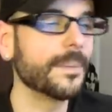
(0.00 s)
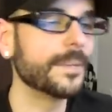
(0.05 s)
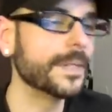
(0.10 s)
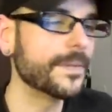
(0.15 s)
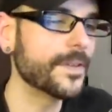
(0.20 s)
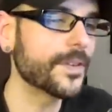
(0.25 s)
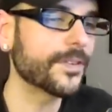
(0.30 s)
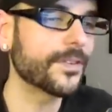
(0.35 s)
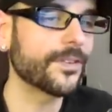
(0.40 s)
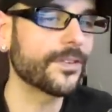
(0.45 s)
I
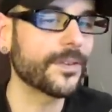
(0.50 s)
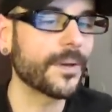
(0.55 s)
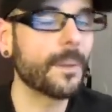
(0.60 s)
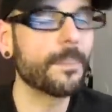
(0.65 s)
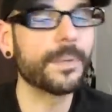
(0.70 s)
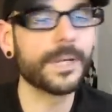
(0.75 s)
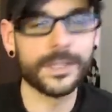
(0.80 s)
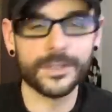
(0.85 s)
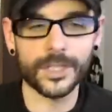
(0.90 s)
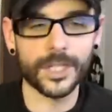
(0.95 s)
mean, this is a
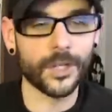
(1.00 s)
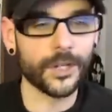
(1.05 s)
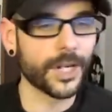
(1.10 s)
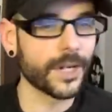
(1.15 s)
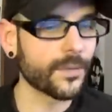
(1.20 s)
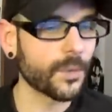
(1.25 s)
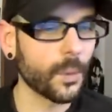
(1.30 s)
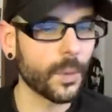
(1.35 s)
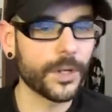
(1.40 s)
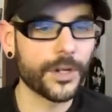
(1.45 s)
big deal, and
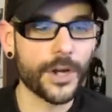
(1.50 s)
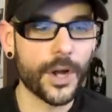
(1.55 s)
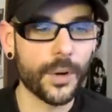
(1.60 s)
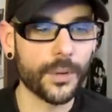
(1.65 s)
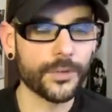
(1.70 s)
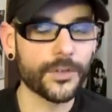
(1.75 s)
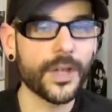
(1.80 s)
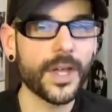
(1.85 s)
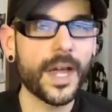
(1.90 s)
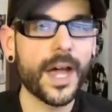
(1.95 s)
everyone
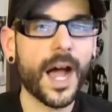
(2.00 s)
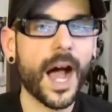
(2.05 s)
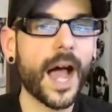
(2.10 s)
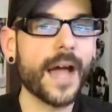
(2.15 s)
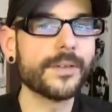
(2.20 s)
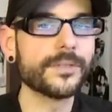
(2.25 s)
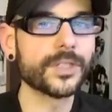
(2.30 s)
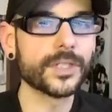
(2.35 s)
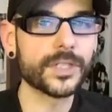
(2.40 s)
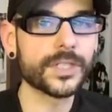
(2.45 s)
knows
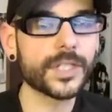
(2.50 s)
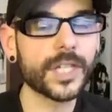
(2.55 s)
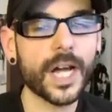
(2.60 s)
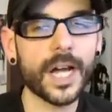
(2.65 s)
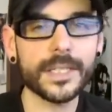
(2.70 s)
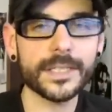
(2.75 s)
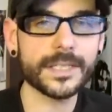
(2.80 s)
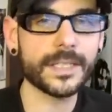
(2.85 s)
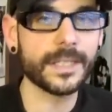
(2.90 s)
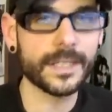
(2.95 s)
I've
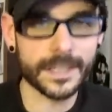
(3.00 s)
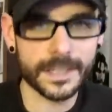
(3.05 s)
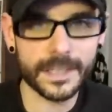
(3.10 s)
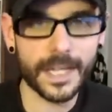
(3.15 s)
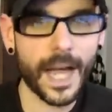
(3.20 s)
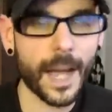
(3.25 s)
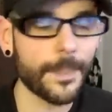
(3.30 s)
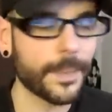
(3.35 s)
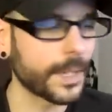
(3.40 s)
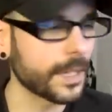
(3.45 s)
discussed this
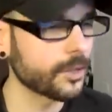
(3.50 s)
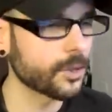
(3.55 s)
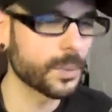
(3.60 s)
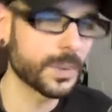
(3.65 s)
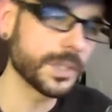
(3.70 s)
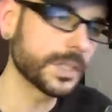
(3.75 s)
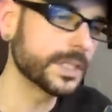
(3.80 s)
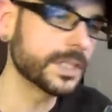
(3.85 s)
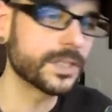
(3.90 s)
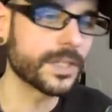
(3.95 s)
topic and the
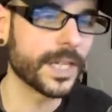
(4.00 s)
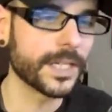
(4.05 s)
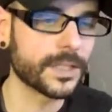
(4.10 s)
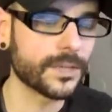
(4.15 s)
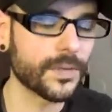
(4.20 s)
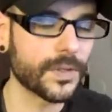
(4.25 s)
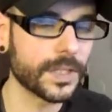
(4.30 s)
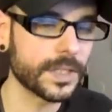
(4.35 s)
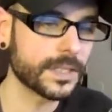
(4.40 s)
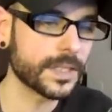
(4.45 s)
release
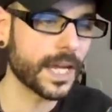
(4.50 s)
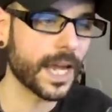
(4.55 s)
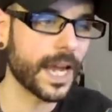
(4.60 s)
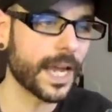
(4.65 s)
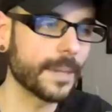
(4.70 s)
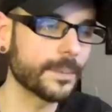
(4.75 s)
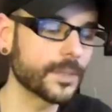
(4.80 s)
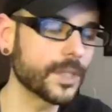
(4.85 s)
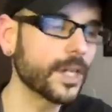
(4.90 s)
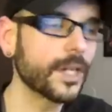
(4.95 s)
dates for these
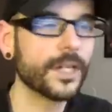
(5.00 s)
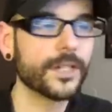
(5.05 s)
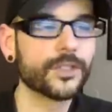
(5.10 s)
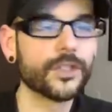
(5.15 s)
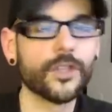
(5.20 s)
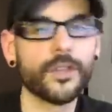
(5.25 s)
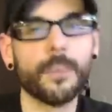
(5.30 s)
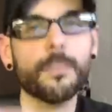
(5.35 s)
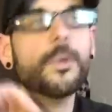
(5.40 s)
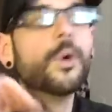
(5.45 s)
games
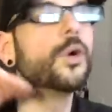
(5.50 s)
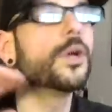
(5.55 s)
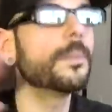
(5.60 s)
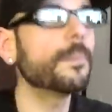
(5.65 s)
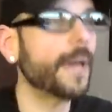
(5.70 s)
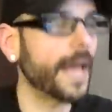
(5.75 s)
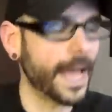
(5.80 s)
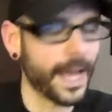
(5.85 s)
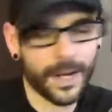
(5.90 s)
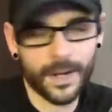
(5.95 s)
to the moon
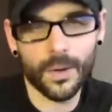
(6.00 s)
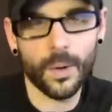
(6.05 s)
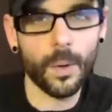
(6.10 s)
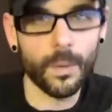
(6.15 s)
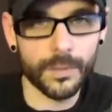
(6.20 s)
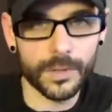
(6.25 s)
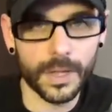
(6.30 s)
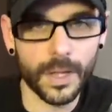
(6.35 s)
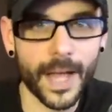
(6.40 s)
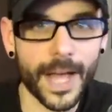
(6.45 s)
and back
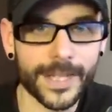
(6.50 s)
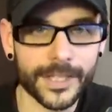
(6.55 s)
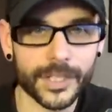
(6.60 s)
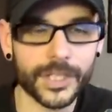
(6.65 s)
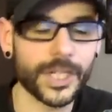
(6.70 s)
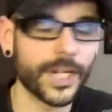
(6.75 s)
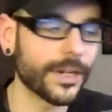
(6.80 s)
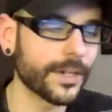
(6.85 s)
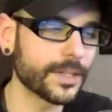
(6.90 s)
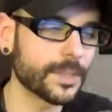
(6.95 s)
over the
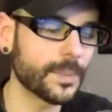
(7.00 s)
last year.